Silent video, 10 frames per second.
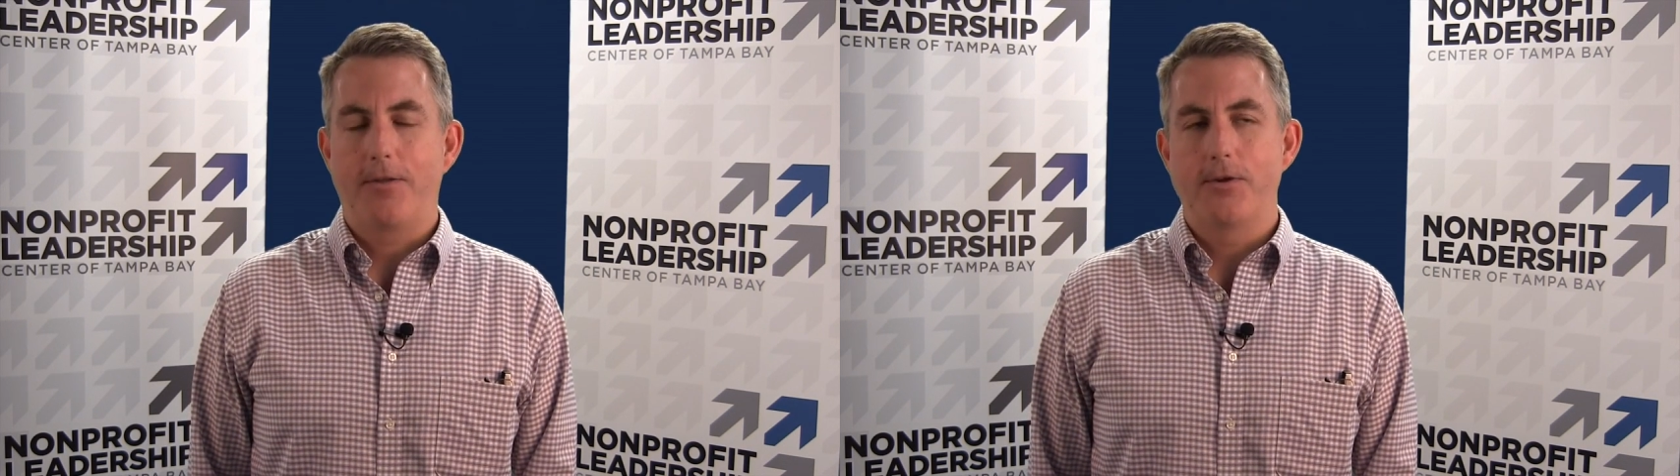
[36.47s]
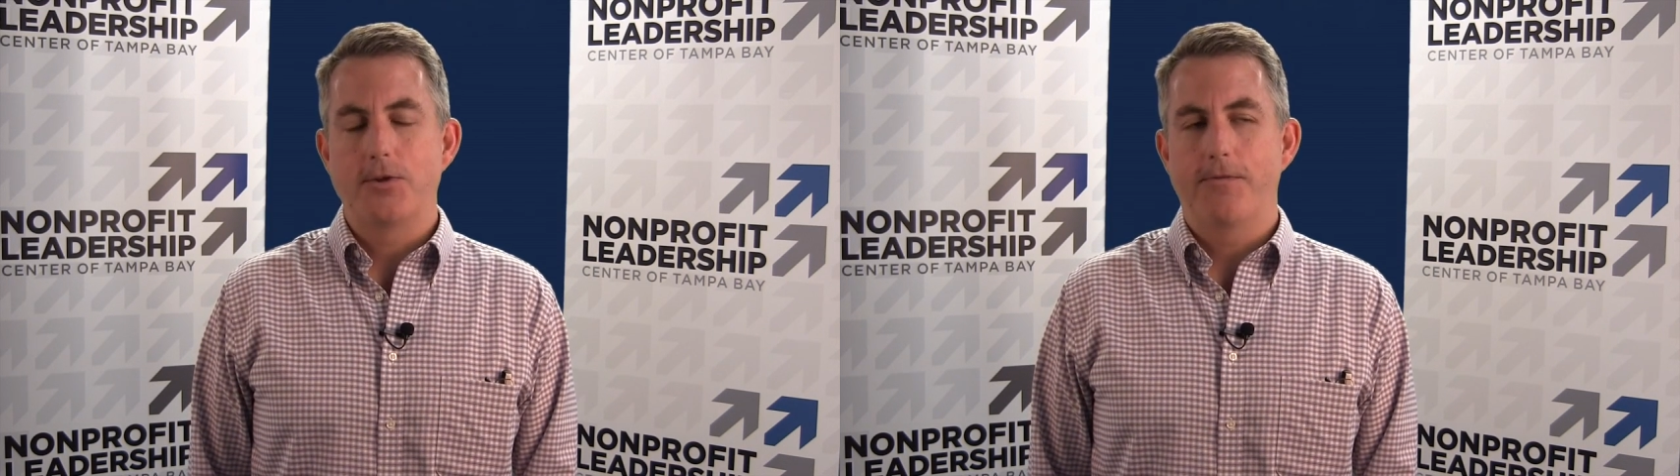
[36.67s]

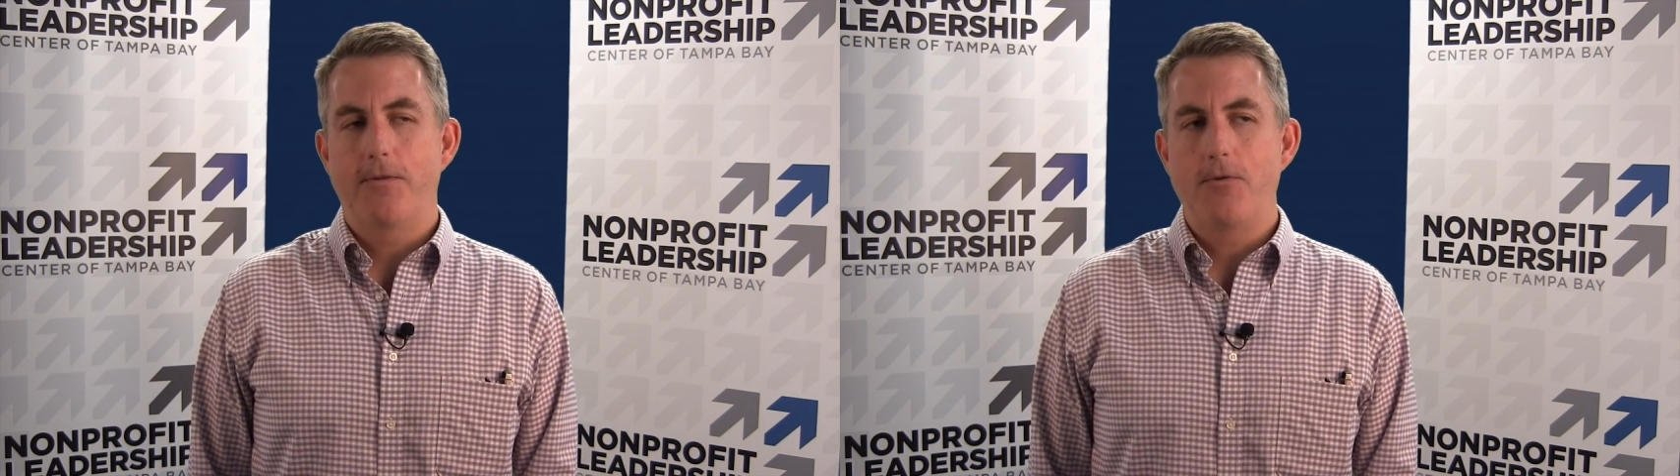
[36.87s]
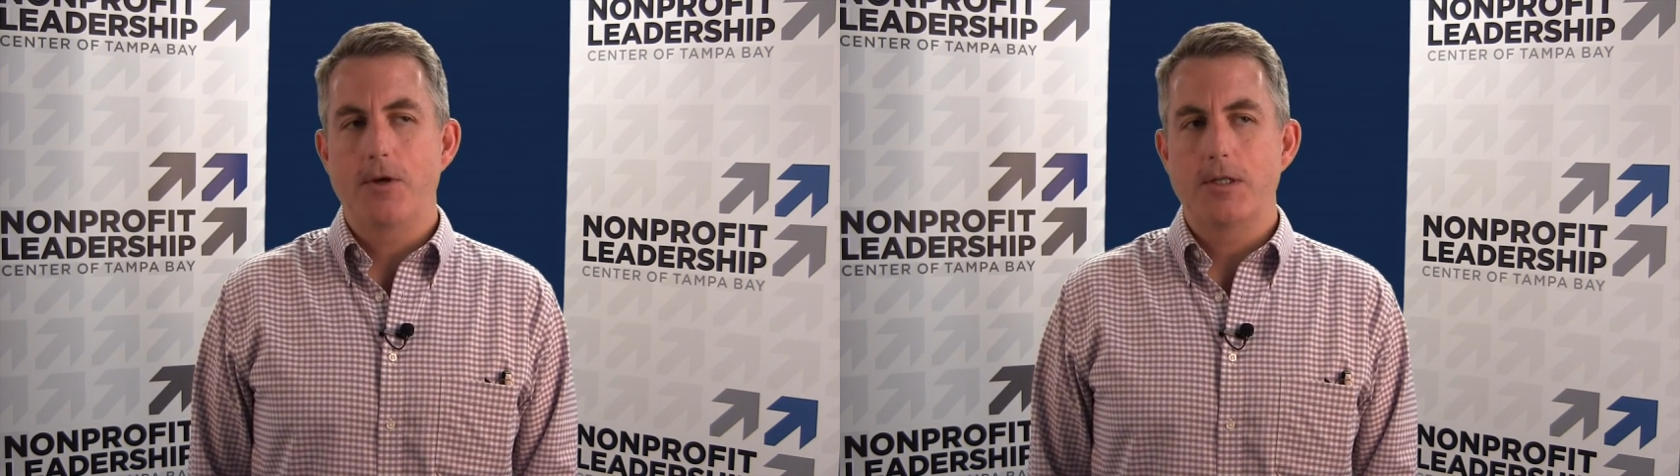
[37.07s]
There's a
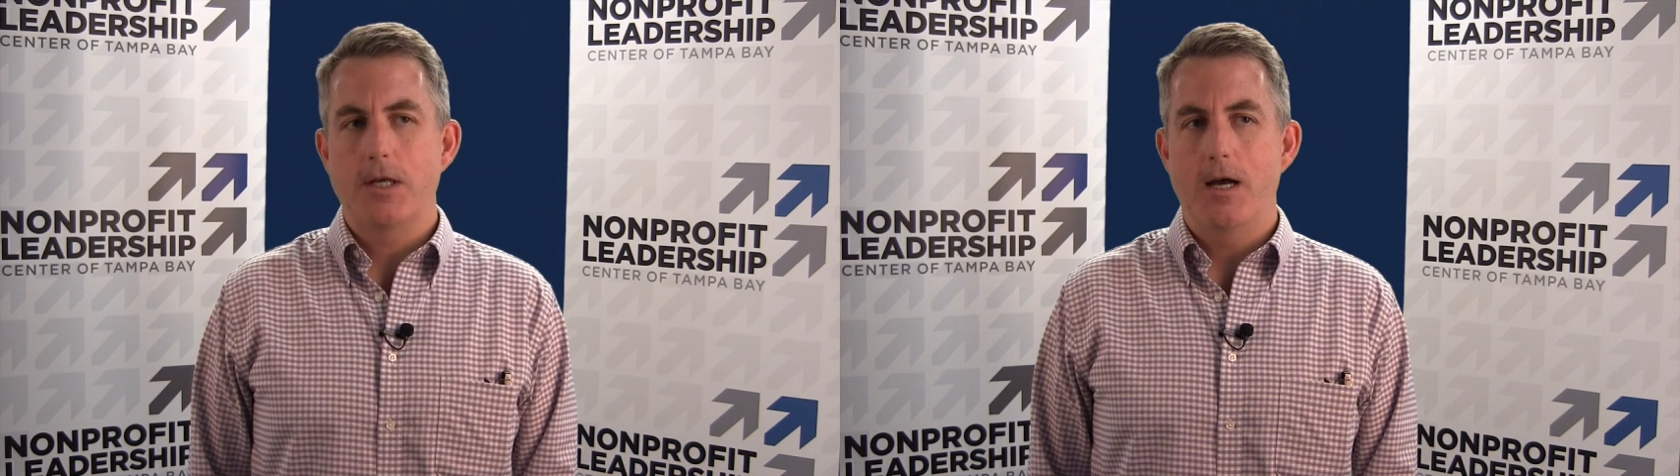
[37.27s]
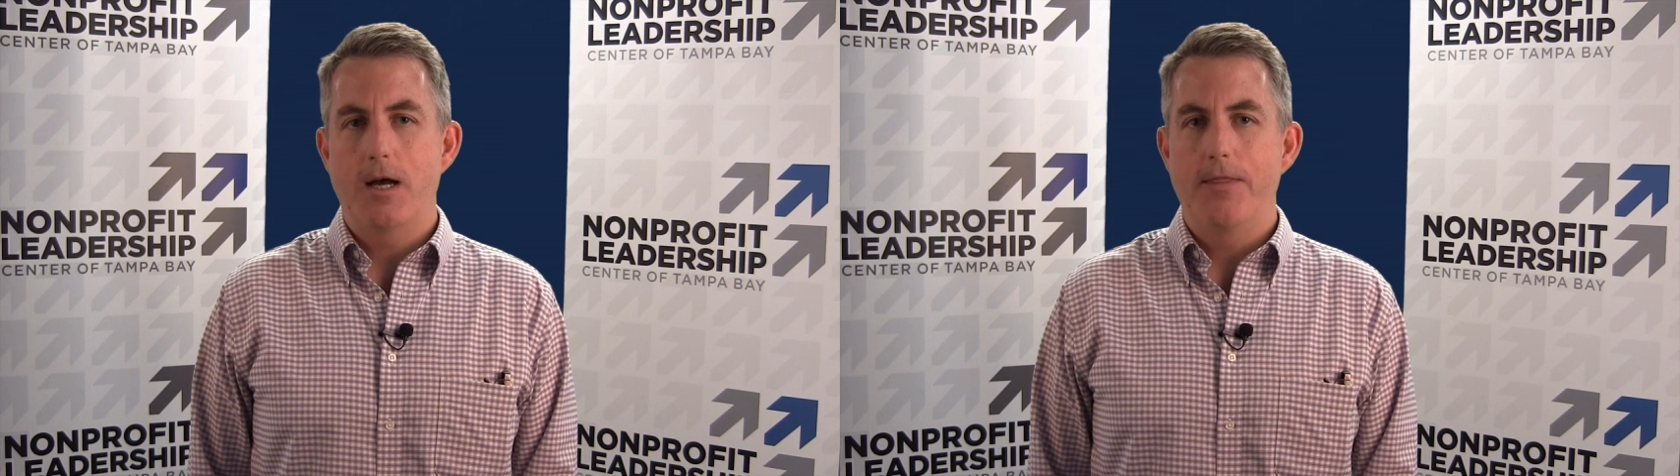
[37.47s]
focus
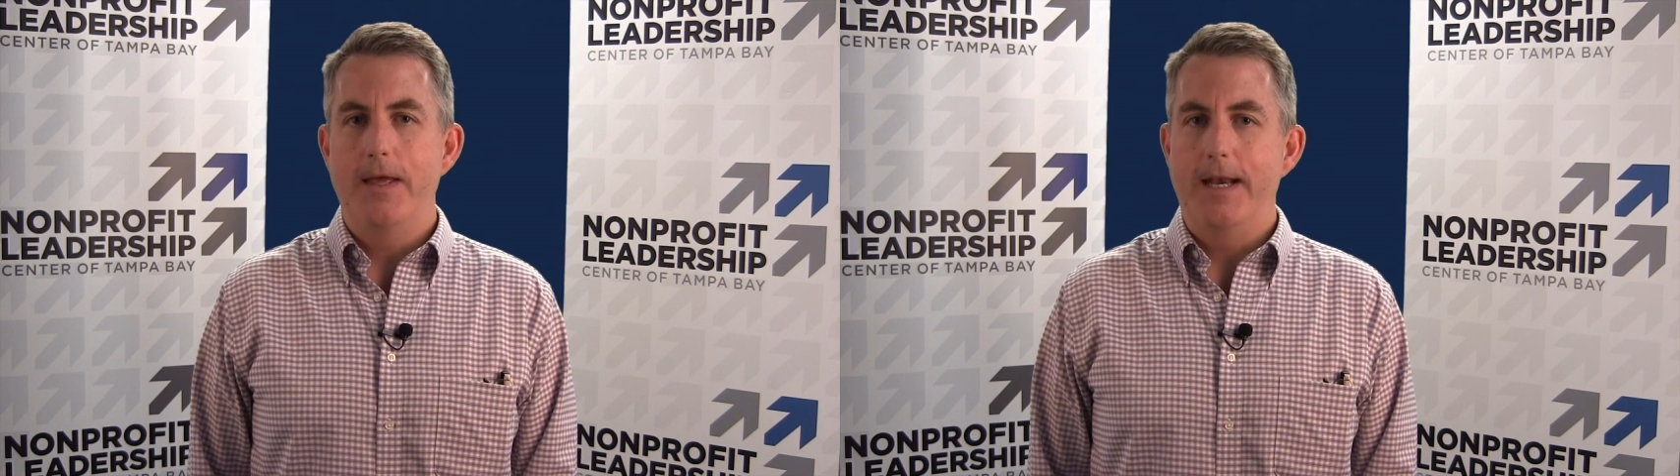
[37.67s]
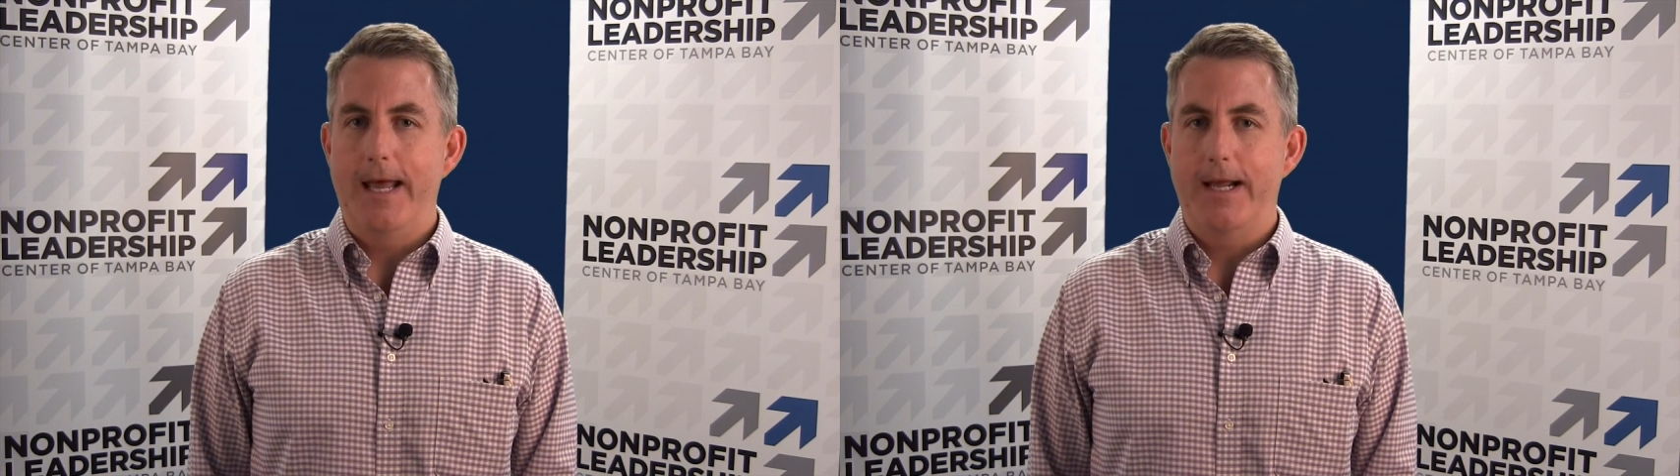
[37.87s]
on the
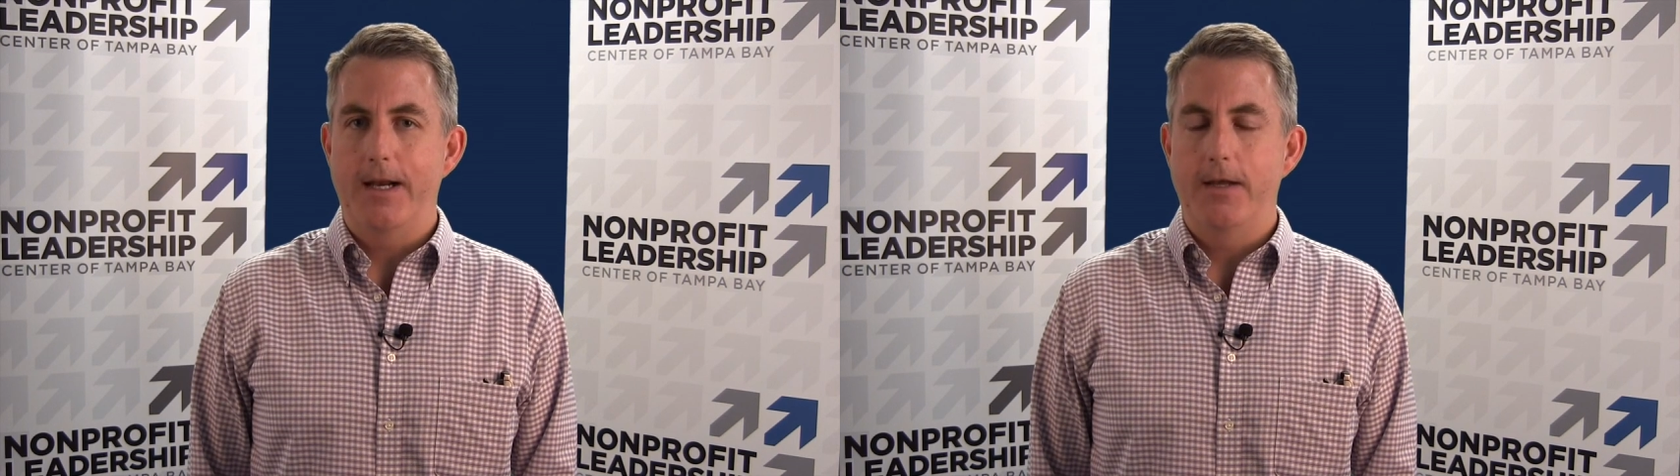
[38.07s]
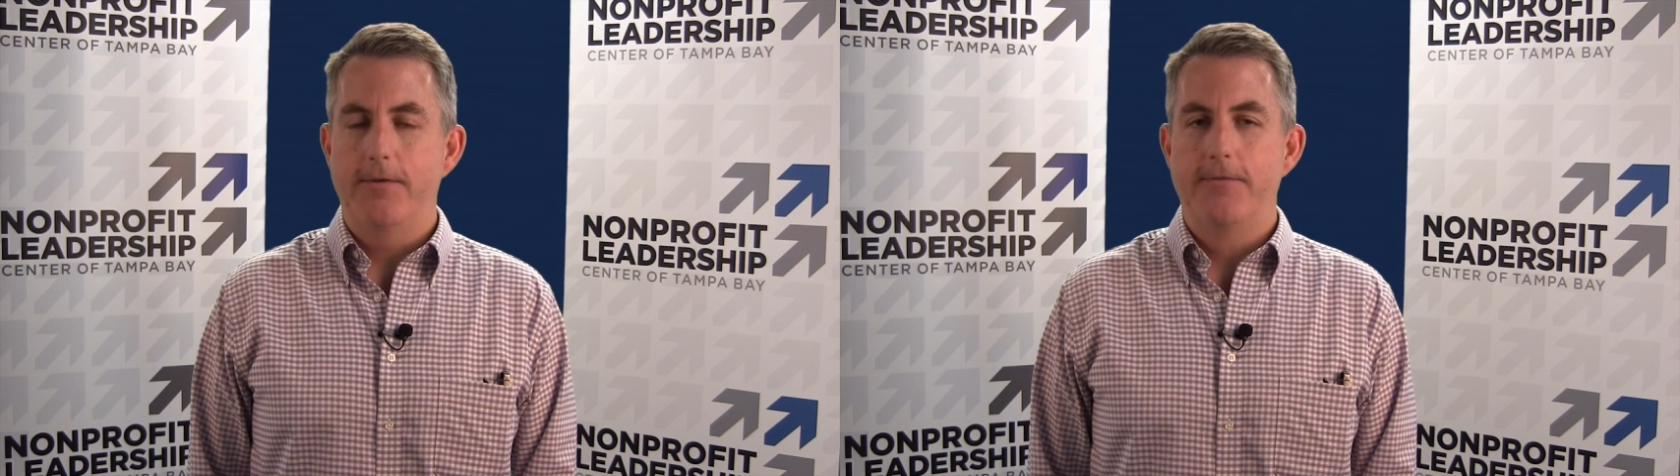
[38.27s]

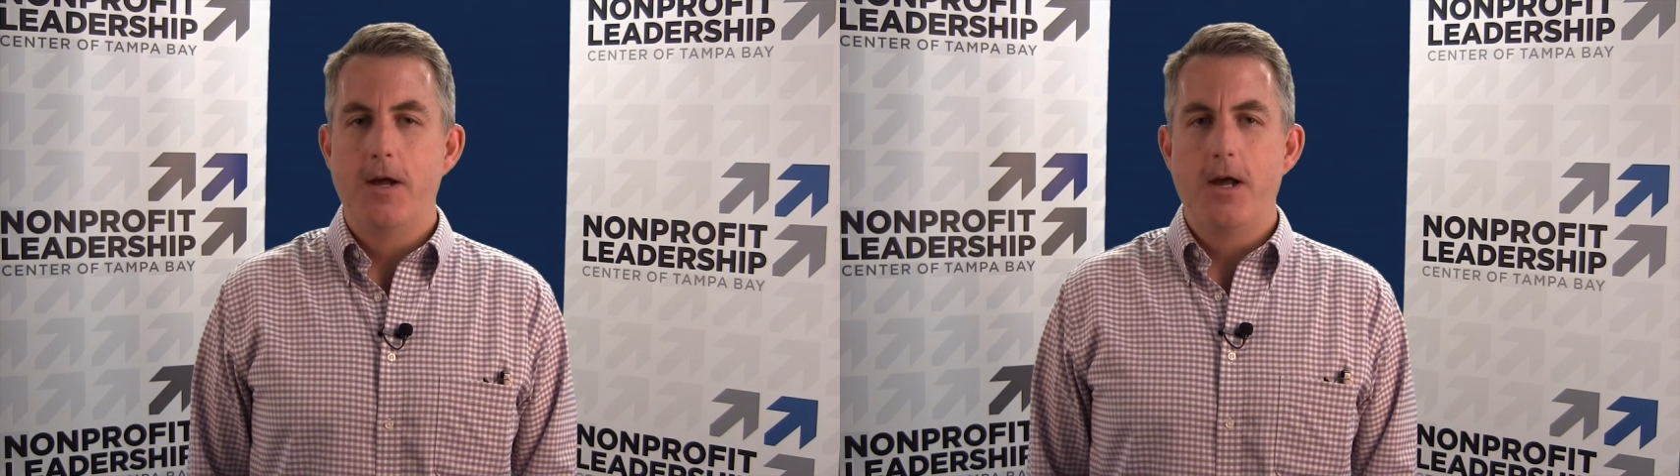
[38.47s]
negative.